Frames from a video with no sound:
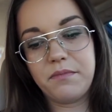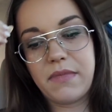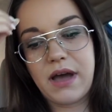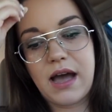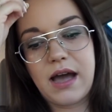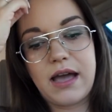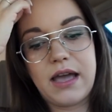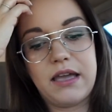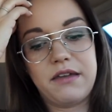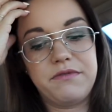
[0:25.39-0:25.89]

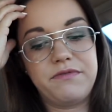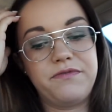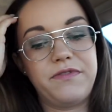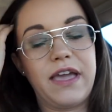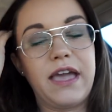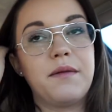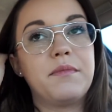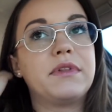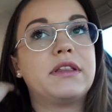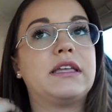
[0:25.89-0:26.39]
My
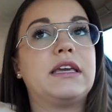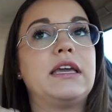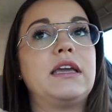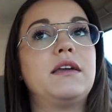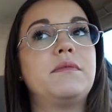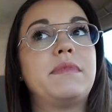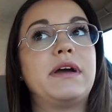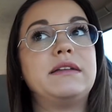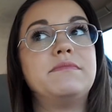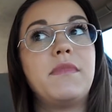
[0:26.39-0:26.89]

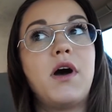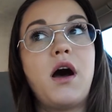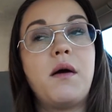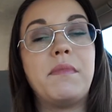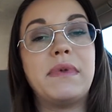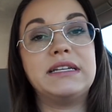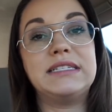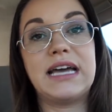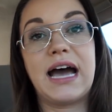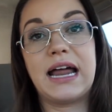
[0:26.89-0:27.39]
family, my
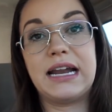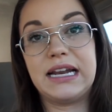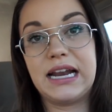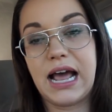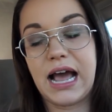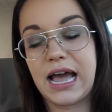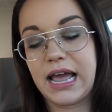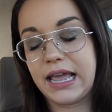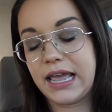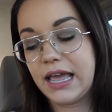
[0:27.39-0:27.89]
mom, my dad, and
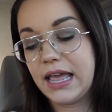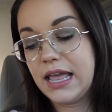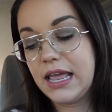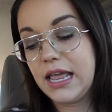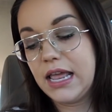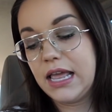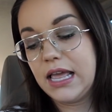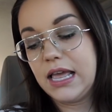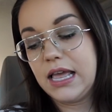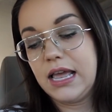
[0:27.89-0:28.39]
I
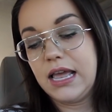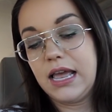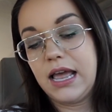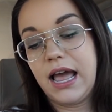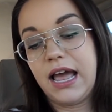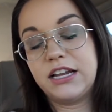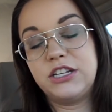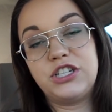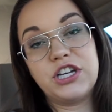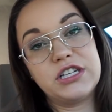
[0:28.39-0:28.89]

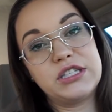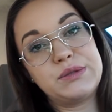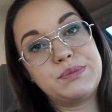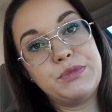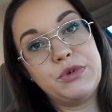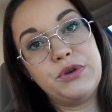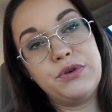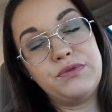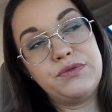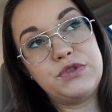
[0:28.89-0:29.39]
had just
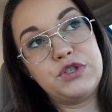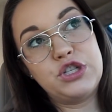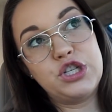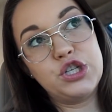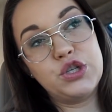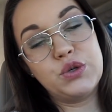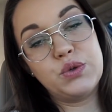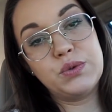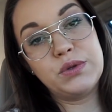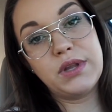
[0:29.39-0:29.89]
moved
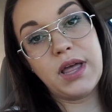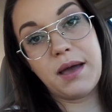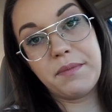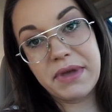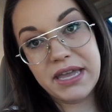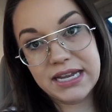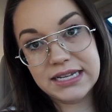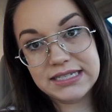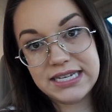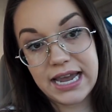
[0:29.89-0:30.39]
to
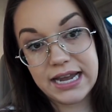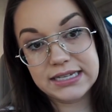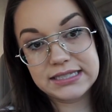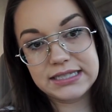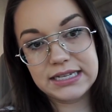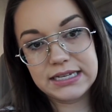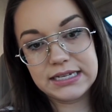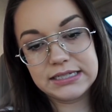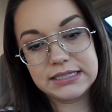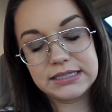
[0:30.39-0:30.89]
Lubbock,
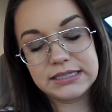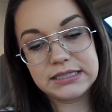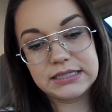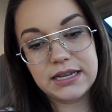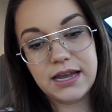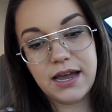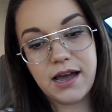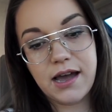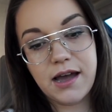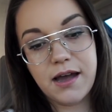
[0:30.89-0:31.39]

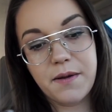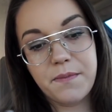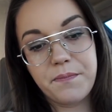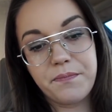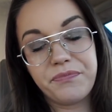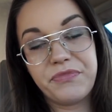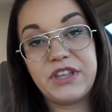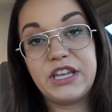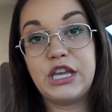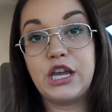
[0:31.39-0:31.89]
Texas,
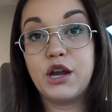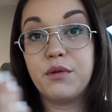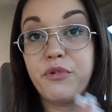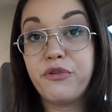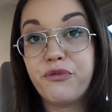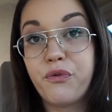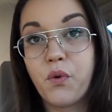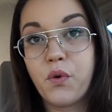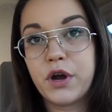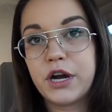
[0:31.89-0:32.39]
the year
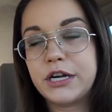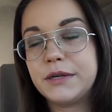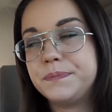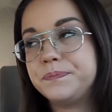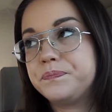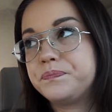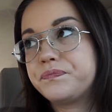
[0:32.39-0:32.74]
before